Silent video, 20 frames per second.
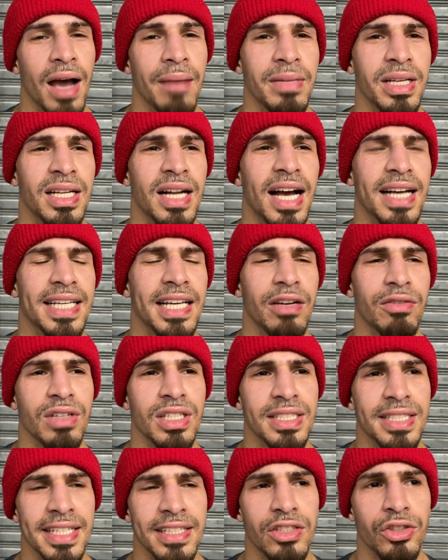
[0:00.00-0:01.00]
I mean, I can't really
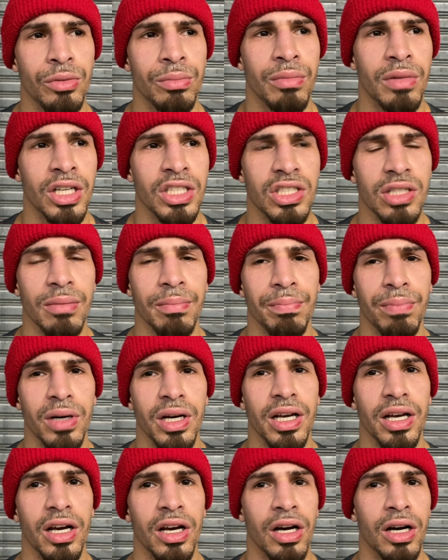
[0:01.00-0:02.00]
say too much,
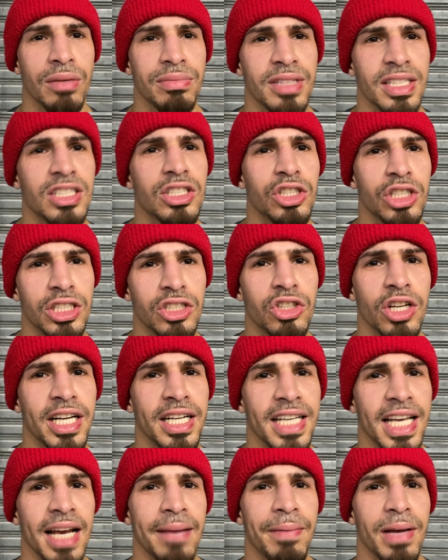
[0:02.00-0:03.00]
but this
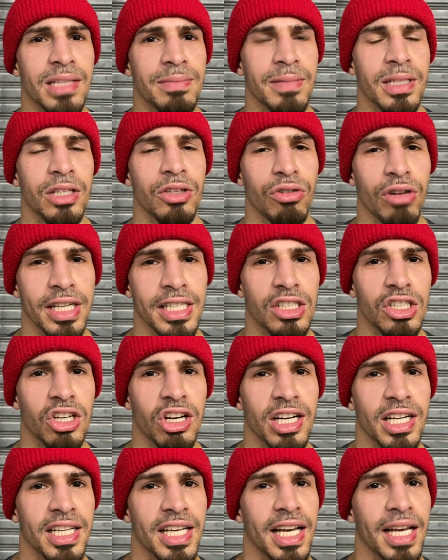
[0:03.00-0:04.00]
training camp has been a great
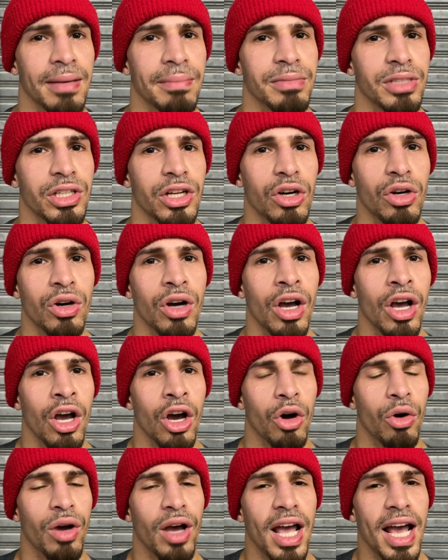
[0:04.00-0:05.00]
training camp, you know.
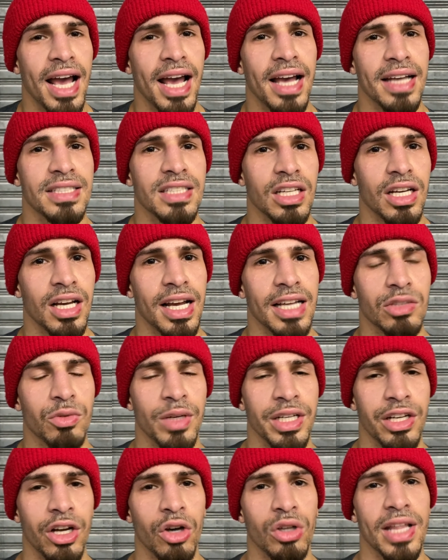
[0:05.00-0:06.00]
But as
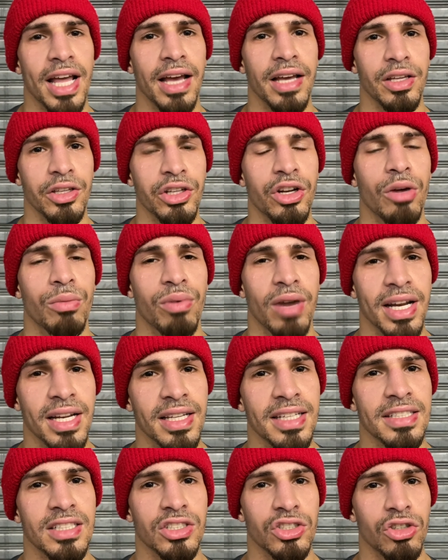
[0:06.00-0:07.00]
we know that, you know,
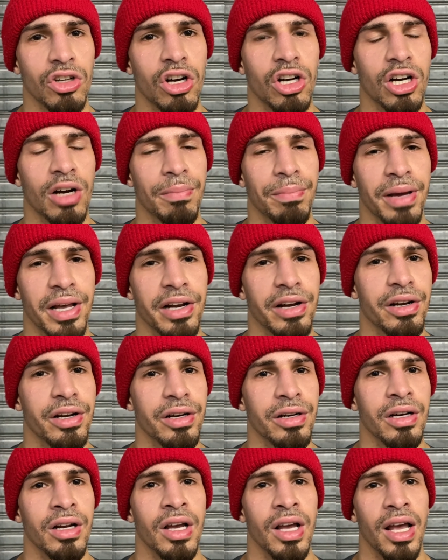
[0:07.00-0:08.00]
Brandun Lee's a strong
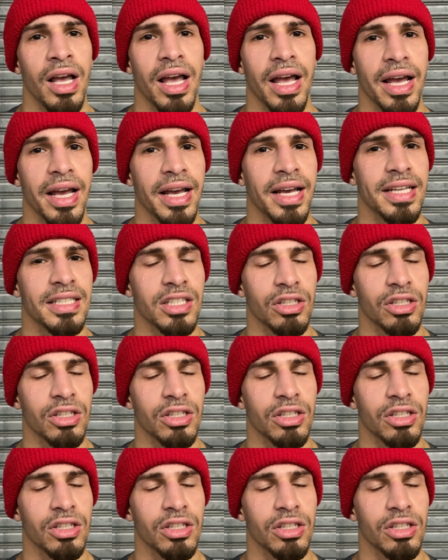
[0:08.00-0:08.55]
competitor and